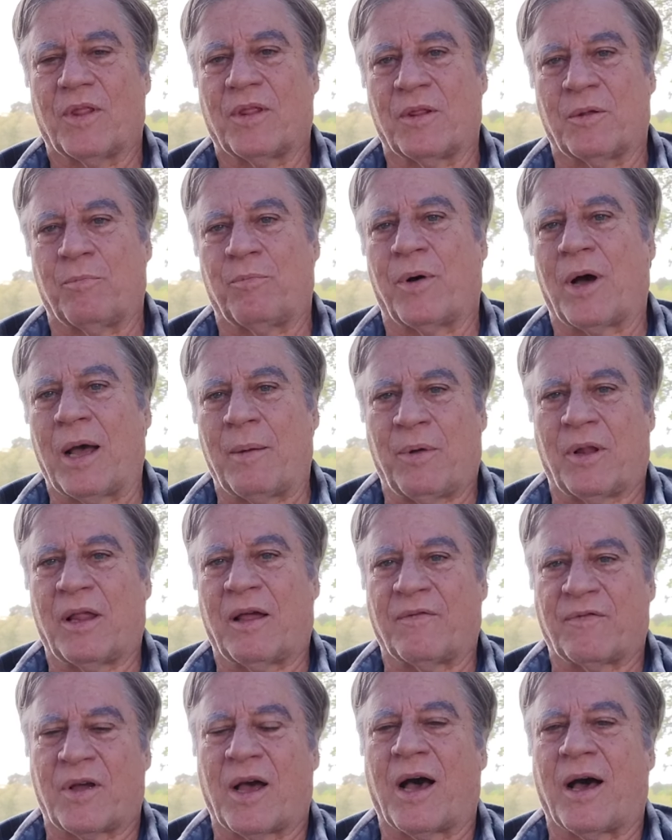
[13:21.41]
the Bible
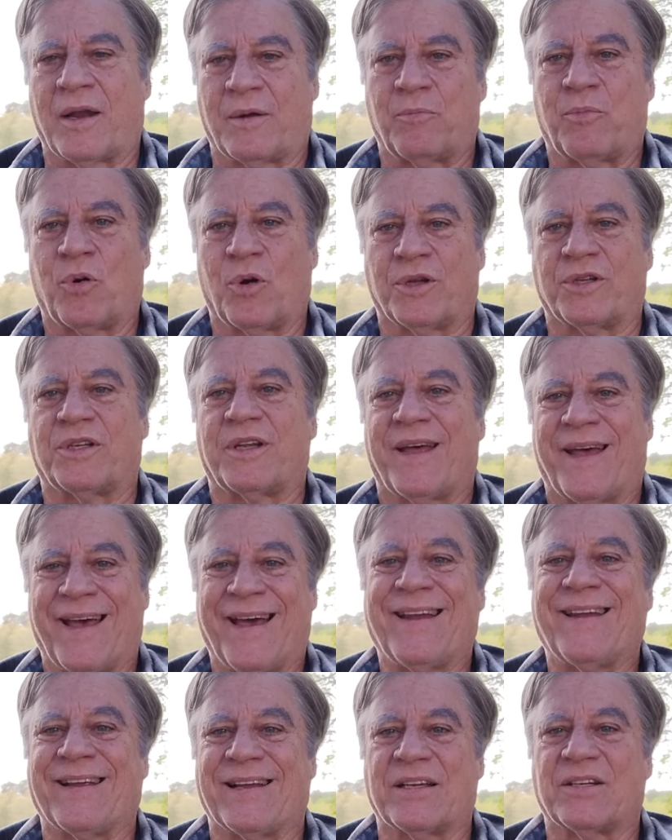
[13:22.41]
I've got puts
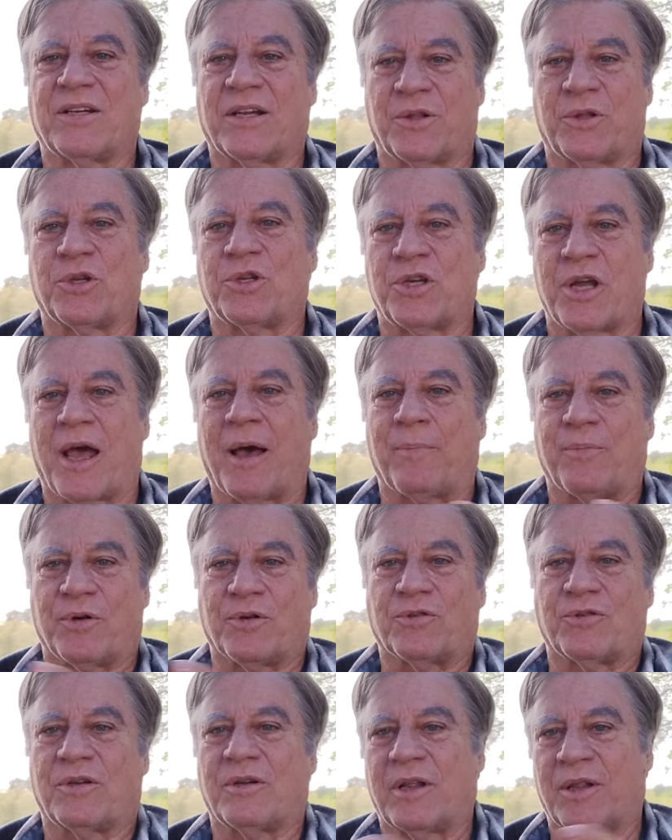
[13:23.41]
headings at the chapters,